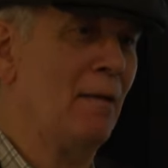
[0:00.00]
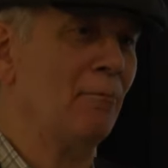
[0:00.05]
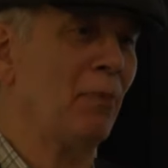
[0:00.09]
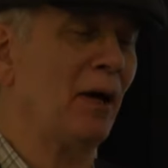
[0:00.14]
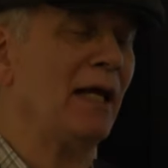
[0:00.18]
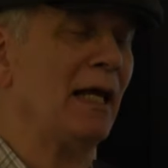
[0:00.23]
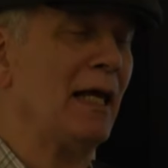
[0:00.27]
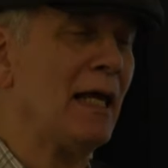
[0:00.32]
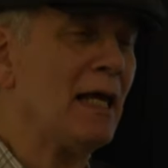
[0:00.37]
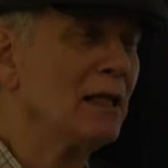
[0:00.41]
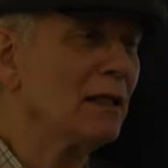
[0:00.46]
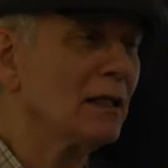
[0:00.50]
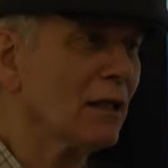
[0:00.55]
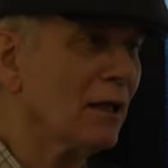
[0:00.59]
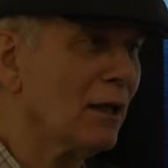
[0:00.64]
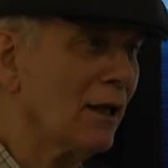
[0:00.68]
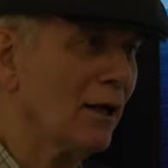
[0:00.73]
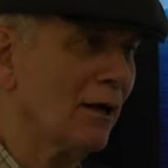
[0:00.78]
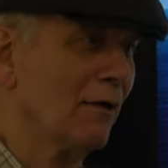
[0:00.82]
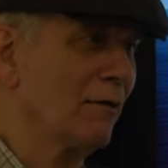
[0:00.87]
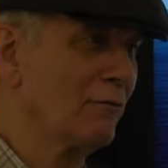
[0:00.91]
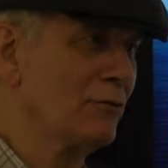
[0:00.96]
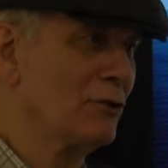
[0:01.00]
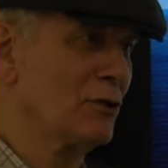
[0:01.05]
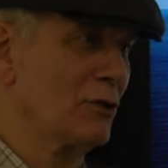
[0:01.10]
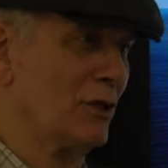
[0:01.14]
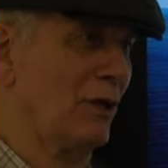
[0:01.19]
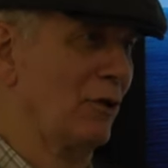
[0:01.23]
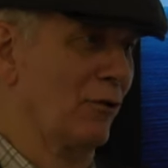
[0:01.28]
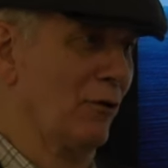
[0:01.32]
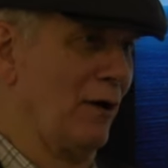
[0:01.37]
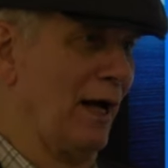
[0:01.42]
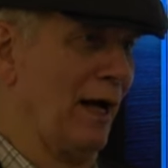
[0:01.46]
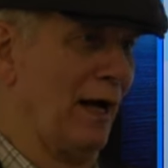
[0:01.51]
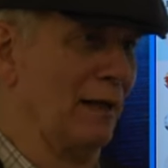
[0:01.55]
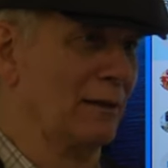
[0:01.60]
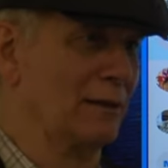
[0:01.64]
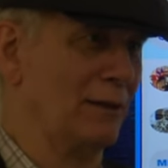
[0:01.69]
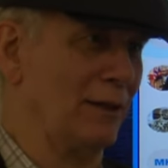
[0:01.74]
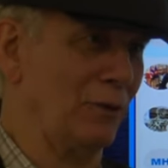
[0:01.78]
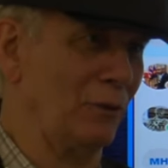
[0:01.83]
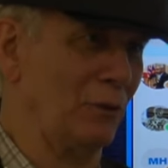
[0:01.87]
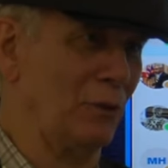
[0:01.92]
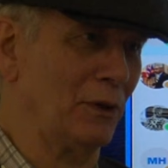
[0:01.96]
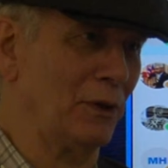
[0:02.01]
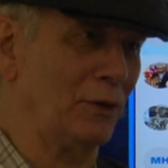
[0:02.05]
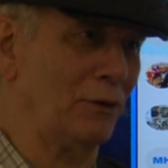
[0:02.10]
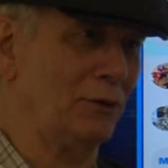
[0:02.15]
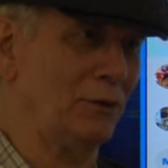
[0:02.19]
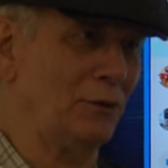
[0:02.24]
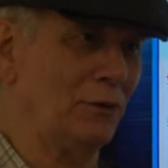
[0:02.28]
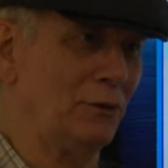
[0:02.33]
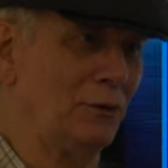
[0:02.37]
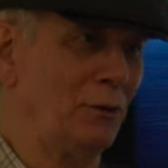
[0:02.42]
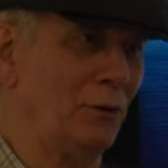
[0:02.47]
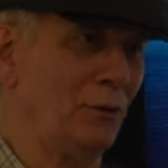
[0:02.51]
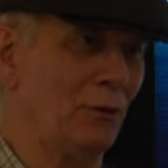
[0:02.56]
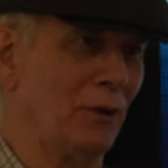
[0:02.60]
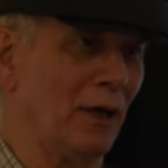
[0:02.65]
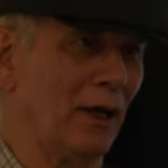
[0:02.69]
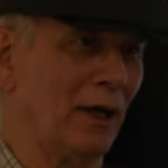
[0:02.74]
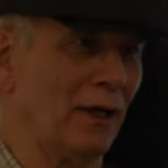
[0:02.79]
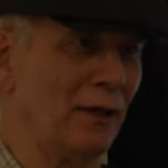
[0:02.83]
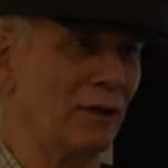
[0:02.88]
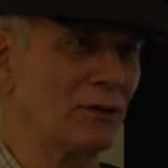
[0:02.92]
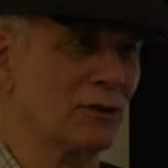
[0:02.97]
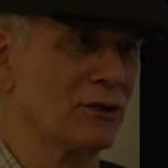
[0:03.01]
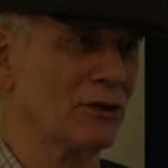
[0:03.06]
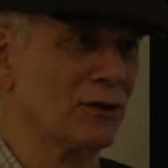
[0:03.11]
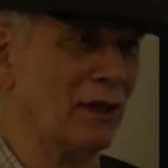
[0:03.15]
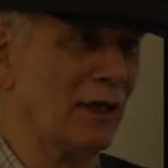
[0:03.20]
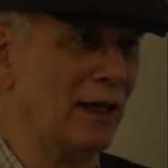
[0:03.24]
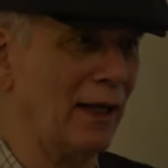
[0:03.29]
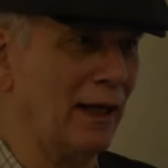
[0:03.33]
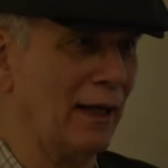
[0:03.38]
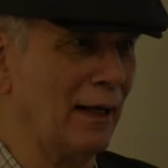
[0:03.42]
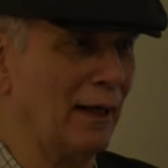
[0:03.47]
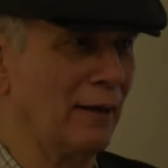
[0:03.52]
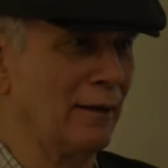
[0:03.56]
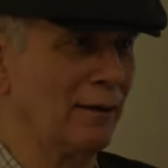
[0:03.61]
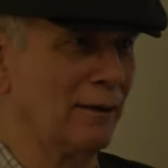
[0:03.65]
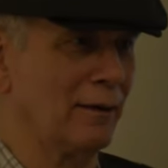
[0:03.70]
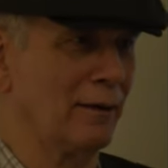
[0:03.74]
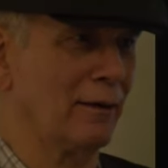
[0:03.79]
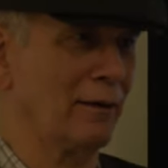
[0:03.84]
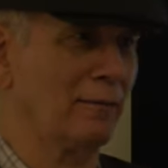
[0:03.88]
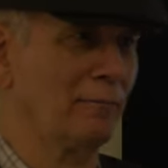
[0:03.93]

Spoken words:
But he loves interacting with you guys. And